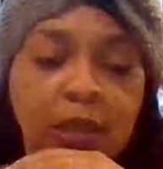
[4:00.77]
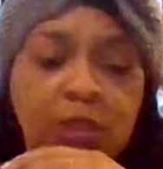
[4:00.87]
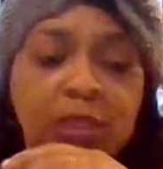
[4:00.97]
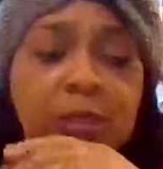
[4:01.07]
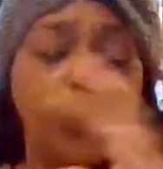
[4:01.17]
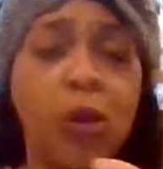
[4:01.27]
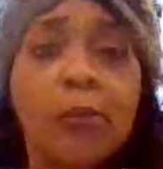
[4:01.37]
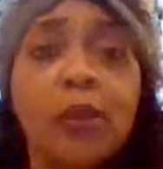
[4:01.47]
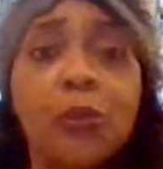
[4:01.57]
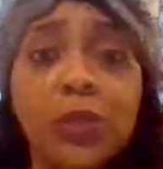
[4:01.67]

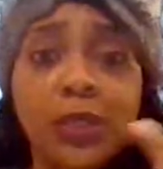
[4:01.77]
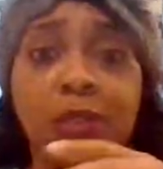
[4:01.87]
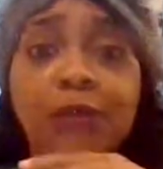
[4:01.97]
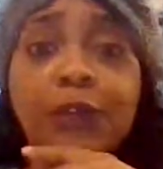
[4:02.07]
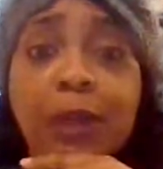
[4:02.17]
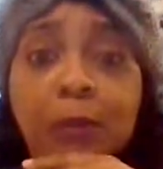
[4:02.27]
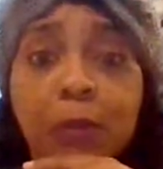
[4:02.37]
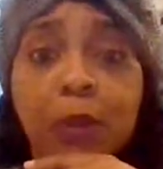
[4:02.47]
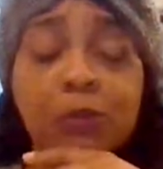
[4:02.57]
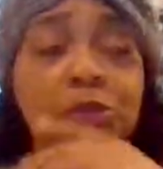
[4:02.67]
disappointment within your
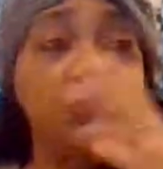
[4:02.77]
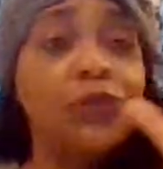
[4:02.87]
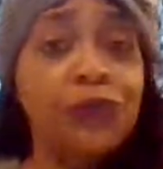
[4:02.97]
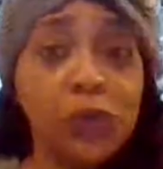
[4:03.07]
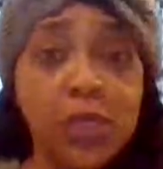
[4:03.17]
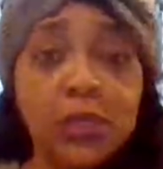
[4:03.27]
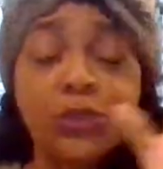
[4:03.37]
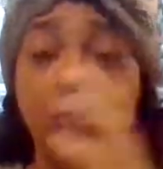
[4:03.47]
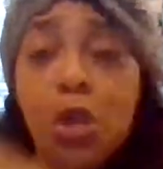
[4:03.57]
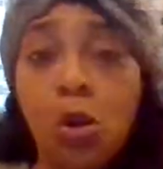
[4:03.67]
family members, your
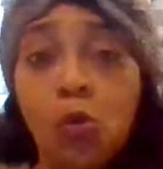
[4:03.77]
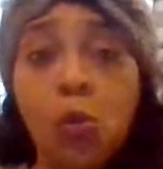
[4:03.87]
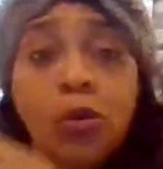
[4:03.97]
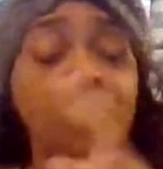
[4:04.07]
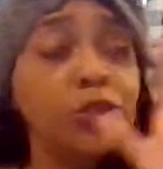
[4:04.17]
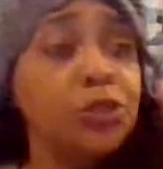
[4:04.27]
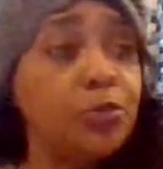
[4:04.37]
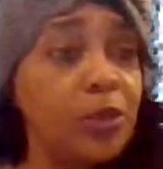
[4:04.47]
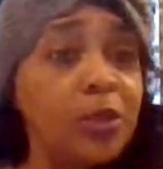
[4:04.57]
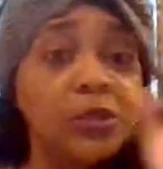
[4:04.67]
friends, your co-workers, your
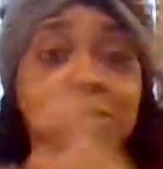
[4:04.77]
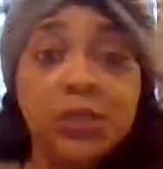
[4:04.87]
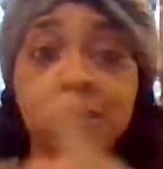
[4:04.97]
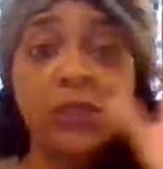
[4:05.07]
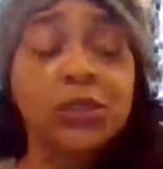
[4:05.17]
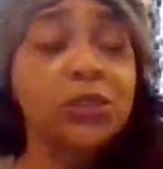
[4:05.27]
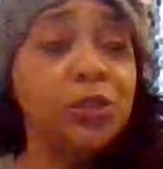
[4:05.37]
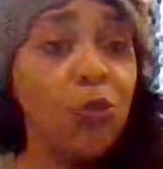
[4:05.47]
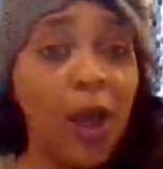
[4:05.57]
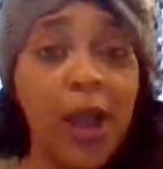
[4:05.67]
brothers, your sisters,
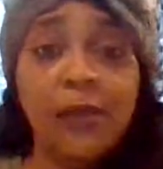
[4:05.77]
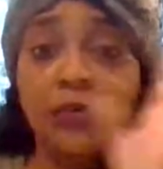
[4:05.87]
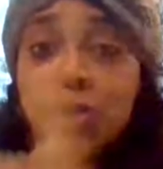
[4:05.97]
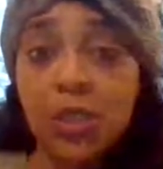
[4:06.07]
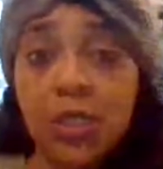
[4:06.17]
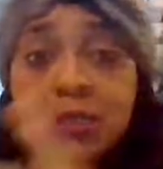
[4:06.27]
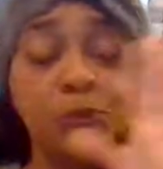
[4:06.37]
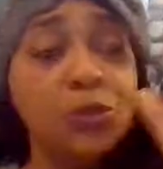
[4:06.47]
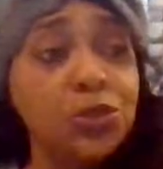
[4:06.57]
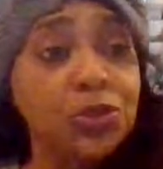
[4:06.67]
your wives, your
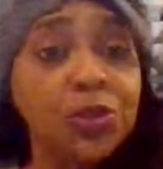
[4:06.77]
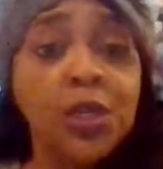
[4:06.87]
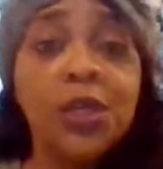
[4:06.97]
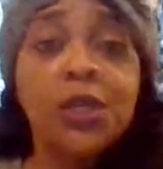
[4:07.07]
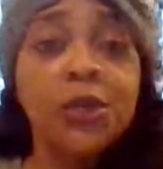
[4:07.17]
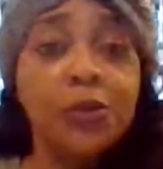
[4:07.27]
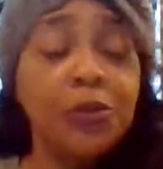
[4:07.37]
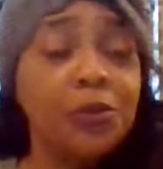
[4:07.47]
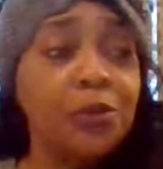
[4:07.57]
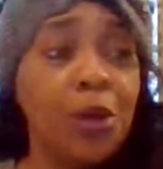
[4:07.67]
husbands, your, your
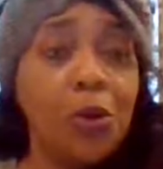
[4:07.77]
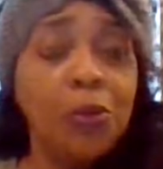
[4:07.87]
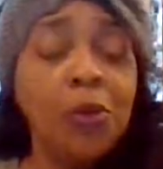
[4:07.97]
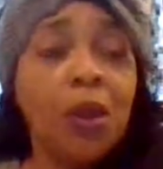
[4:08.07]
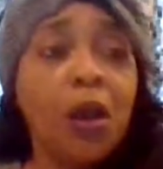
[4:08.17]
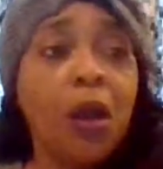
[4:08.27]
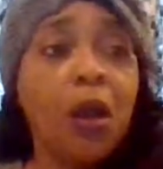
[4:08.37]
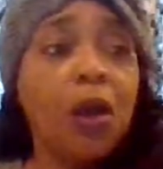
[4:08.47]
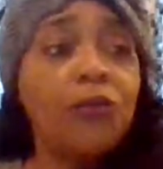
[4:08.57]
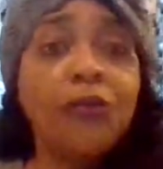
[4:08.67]
you know,
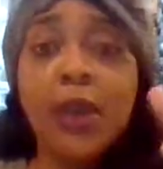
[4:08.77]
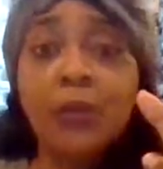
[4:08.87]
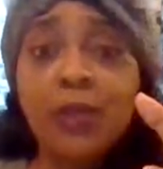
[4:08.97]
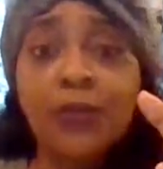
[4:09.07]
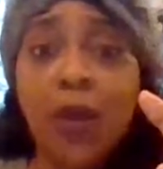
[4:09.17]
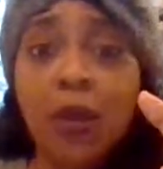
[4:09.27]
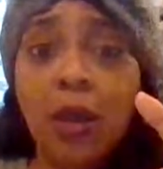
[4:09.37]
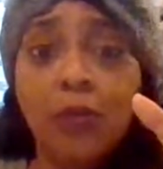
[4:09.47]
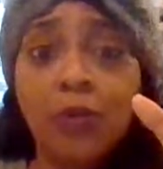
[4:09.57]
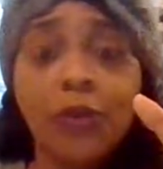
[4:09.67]
uh, family. If I don't,
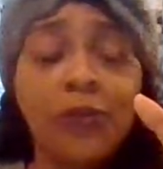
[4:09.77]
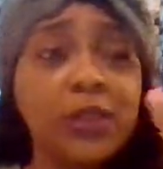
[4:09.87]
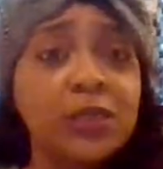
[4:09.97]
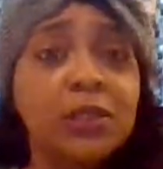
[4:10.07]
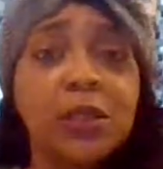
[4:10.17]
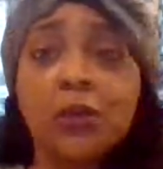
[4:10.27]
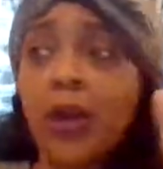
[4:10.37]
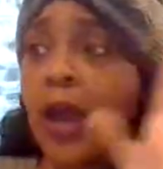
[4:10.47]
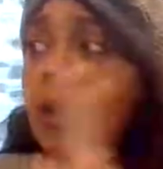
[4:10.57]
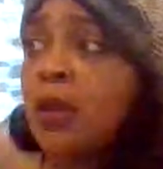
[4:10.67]
I don't know if I said that or
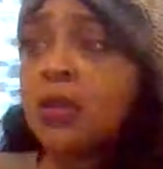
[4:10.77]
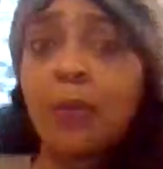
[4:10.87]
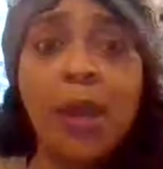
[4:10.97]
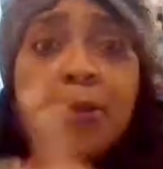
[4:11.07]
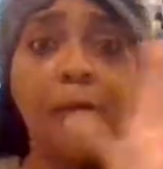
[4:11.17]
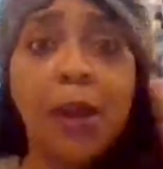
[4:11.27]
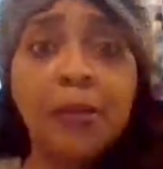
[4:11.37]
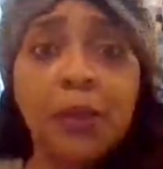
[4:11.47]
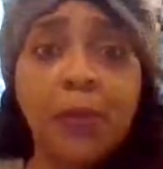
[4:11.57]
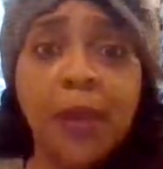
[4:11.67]
not, your baby
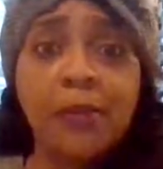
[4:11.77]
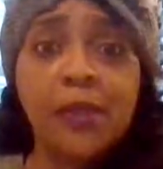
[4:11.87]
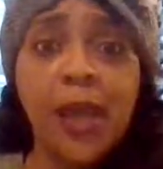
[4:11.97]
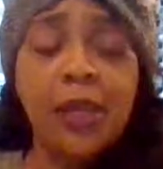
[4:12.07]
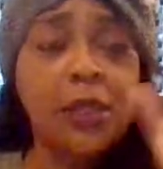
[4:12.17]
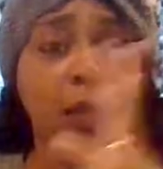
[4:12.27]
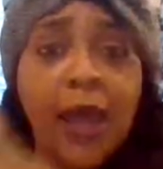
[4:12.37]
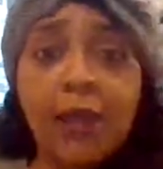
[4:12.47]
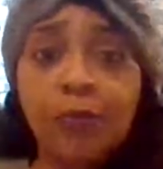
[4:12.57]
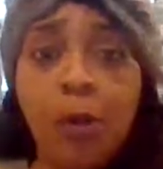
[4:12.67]
mama, your baby daddy, your
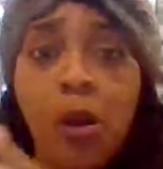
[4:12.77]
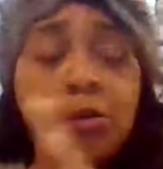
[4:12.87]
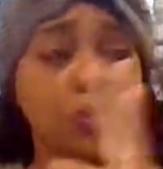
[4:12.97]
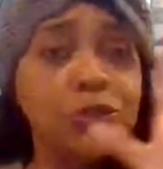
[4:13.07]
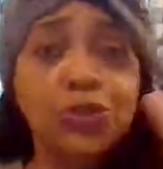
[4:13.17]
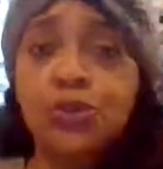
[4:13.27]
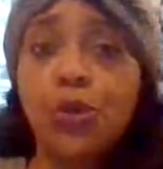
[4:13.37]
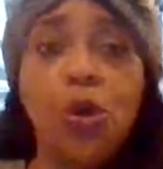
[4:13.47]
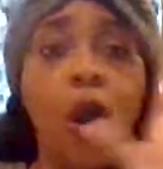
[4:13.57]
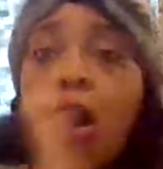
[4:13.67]
life partners, you
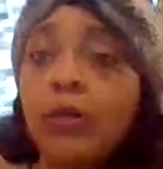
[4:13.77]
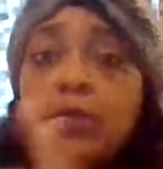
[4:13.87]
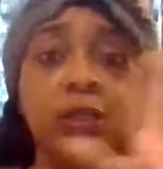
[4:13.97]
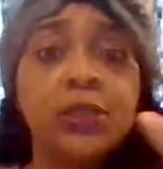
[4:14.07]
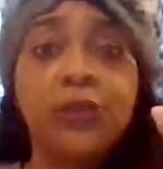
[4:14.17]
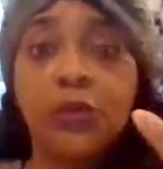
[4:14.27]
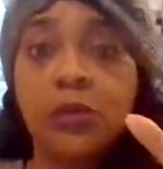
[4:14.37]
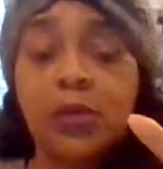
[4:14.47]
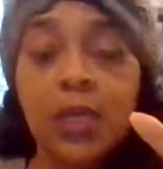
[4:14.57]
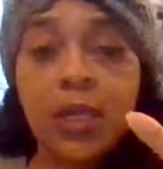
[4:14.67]
know, all these
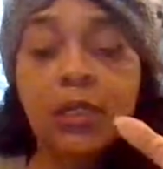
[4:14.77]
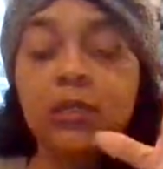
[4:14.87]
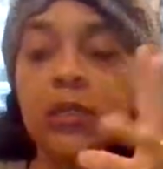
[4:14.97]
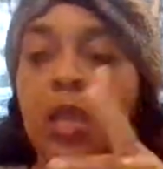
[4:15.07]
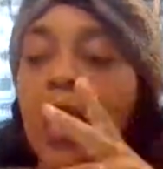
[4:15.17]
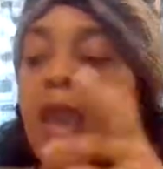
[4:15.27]
different things.